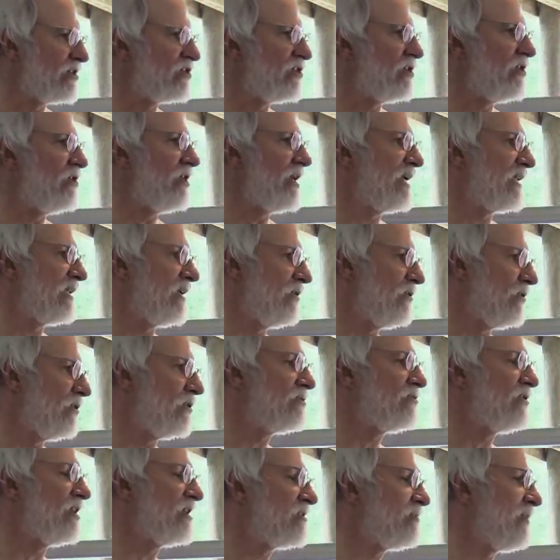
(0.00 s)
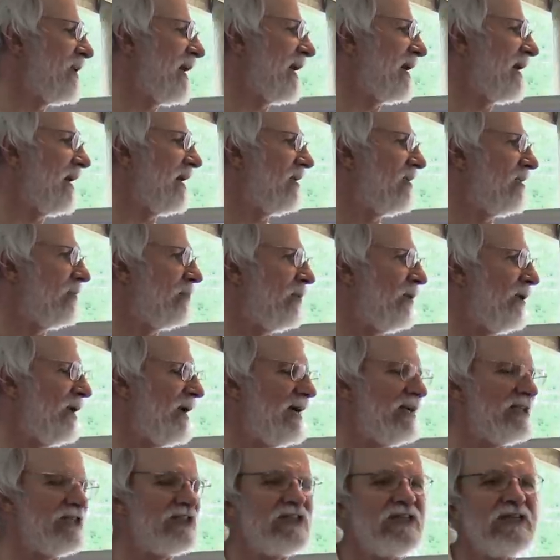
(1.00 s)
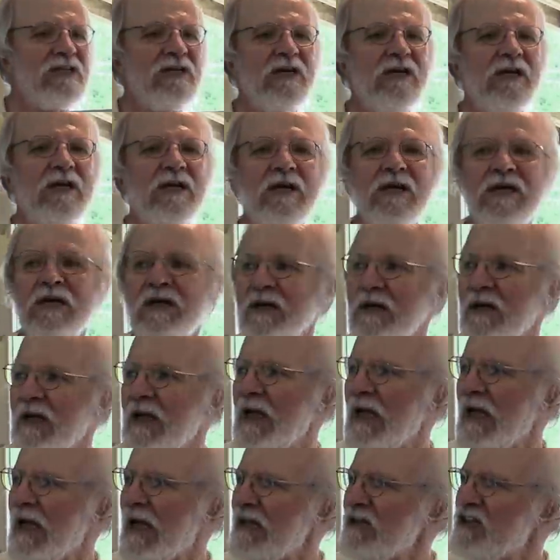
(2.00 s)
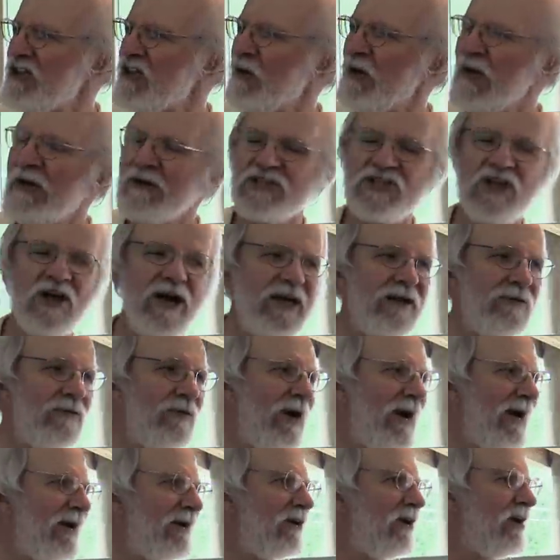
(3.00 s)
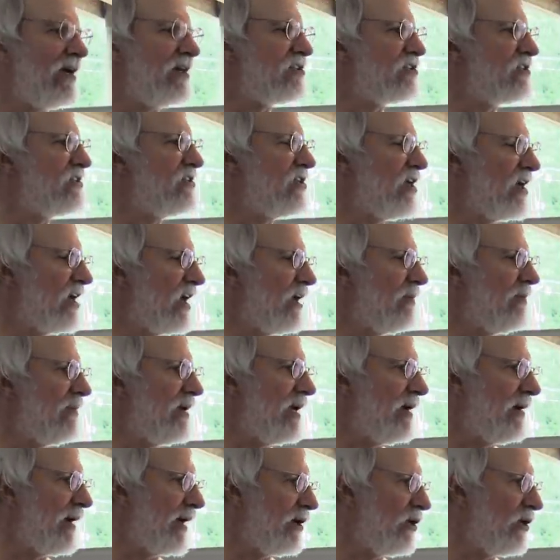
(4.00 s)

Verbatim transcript: so you get the nutrients back out of the plants. And so he was talking rock dust. Jeremy, my